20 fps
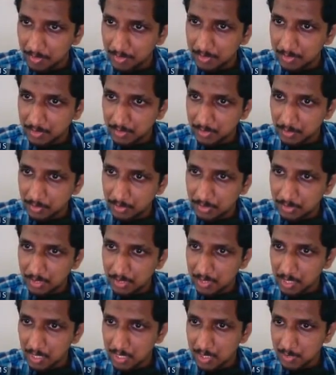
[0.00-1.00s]
So
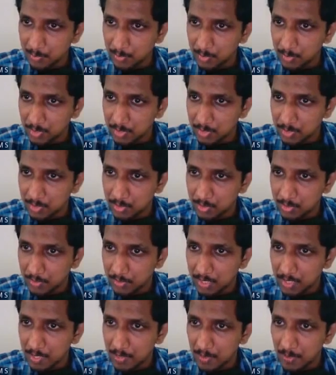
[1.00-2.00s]
this corresponds to
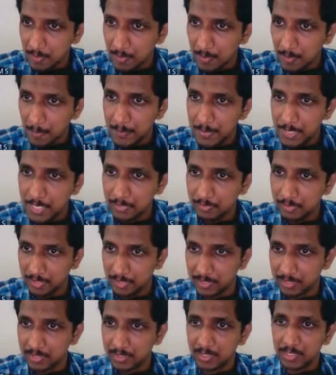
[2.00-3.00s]
your
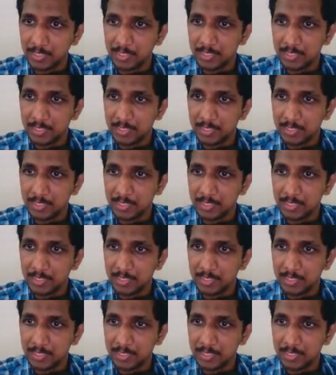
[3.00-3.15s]
B1.